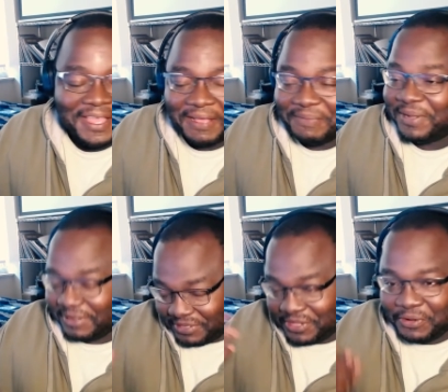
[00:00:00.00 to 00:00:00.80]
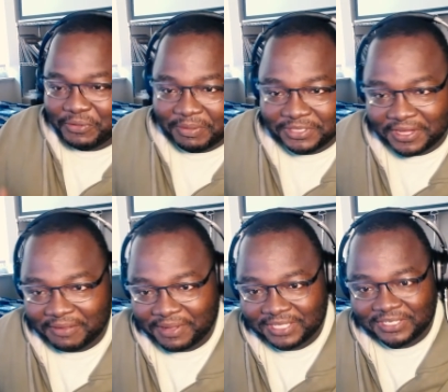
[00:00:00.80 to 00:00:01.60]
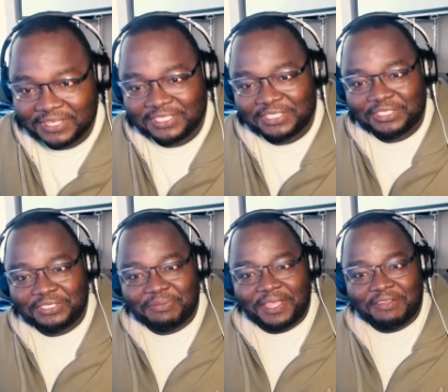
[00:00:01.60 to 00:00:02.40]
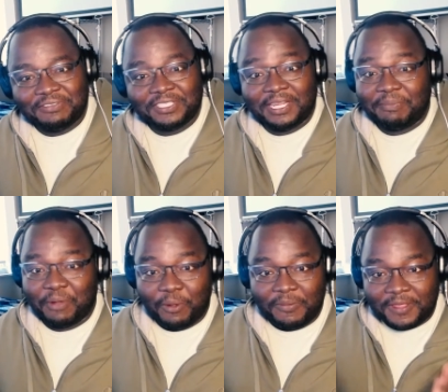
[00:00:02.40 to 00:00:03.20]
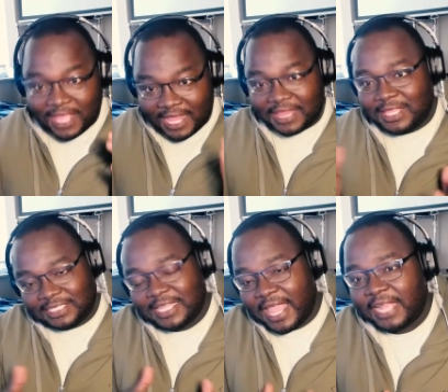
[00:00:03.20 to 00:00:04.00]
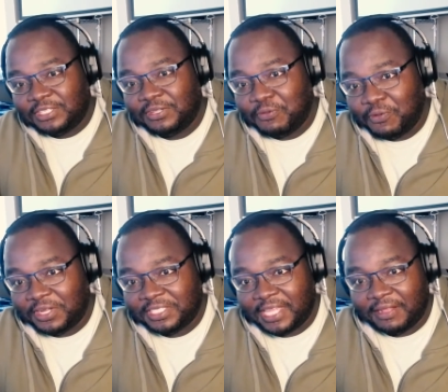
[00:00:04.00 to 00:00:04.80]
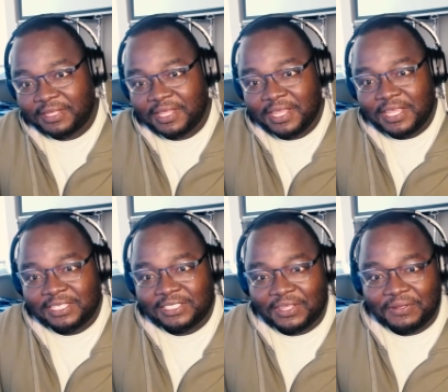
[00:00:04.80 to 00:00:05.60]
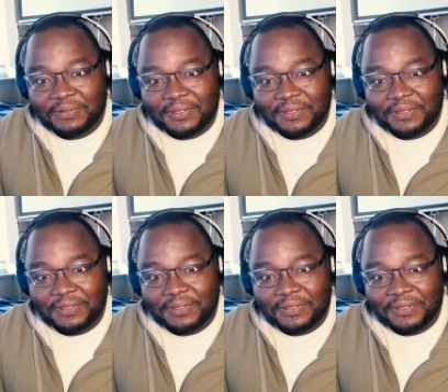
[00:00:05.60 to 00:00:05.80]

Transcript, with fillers: but you know who I'm talking about. So it should be interesting. I'm hoping that this actually works out. So